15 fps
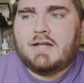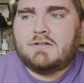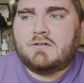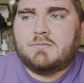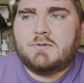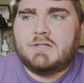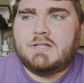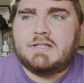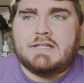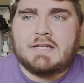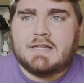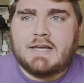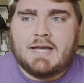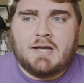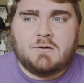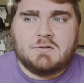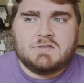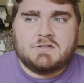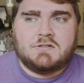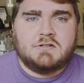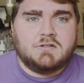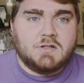I don't really get how
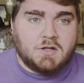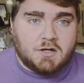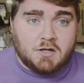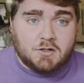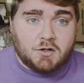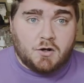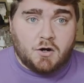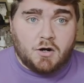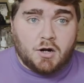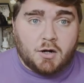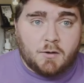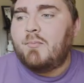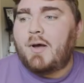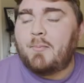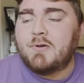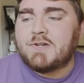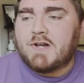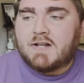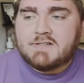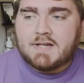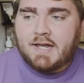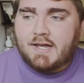it's gonna look on the car. Papa
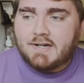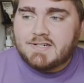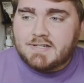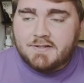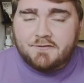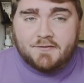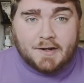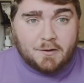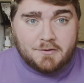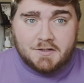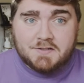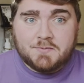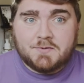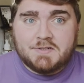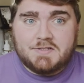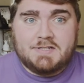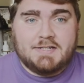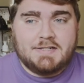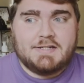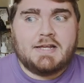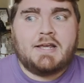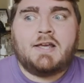John's, I actually found this one
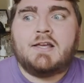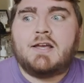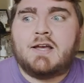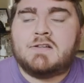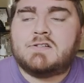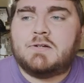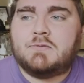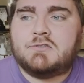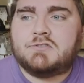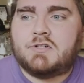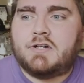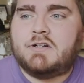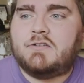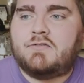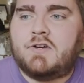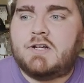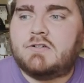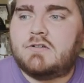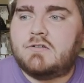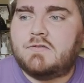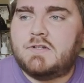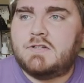today as I was trying to
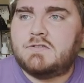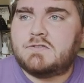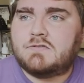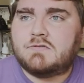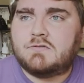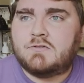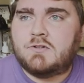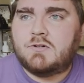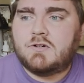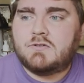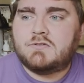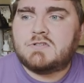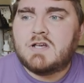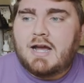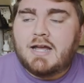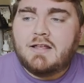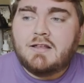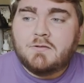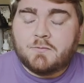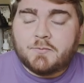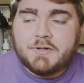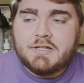find all these logos.
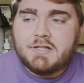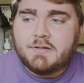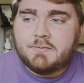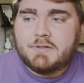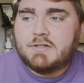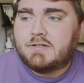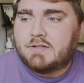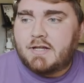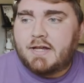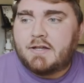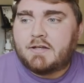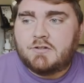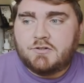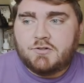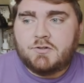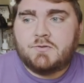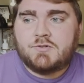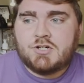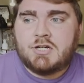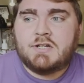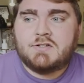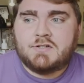I really, really like the new
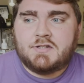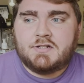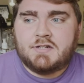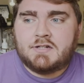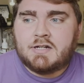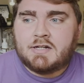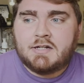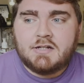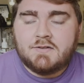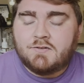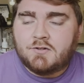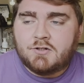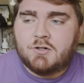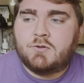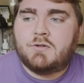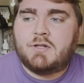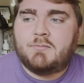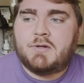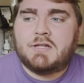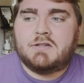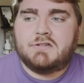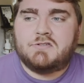change that they did. I didn't even know they
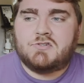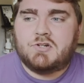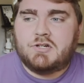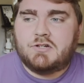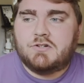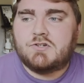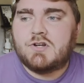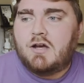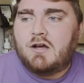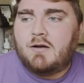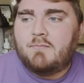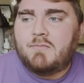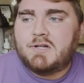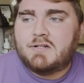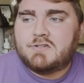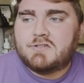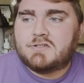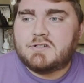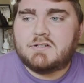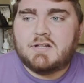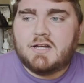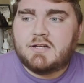made this change, um, but it's
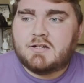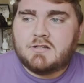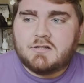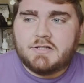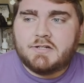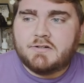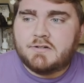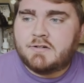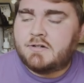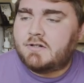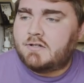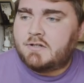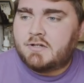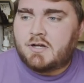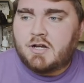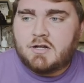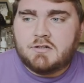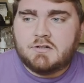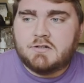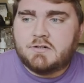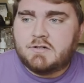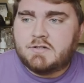just a lot cleaner. The
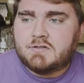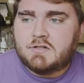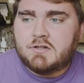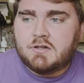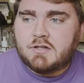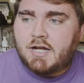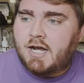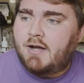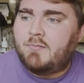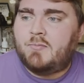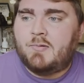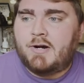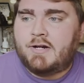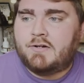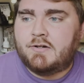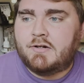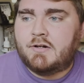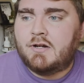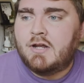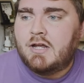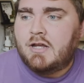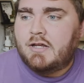color is a lot
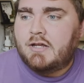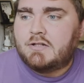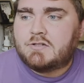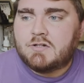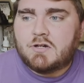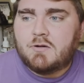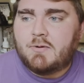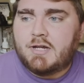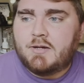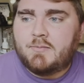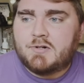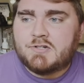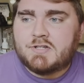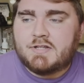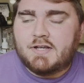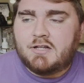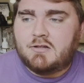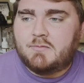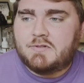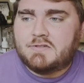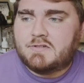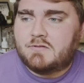brighter. It took away a bunch of the
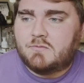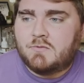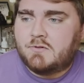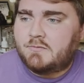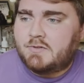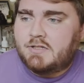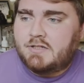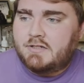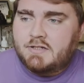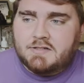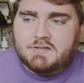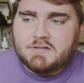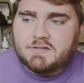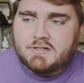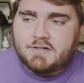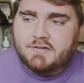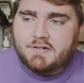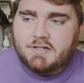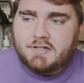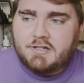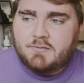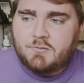elements that weren't really
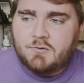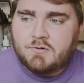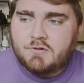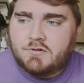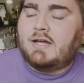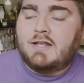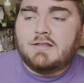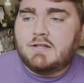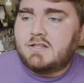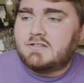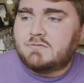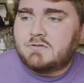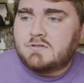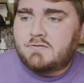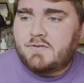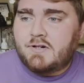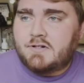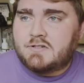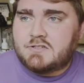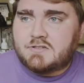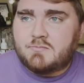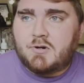necessary anymore. I think this was a
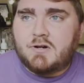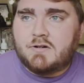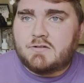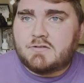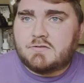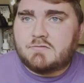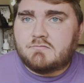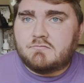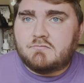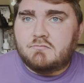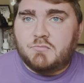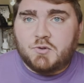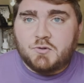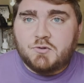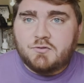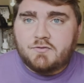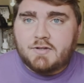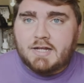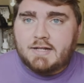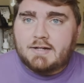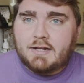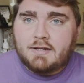very smart move
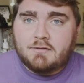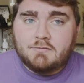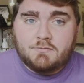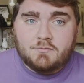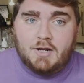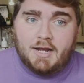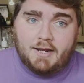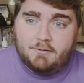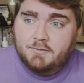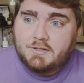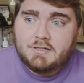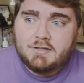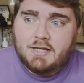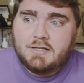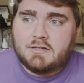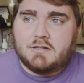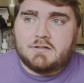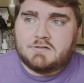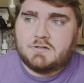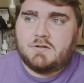and I, I really like it.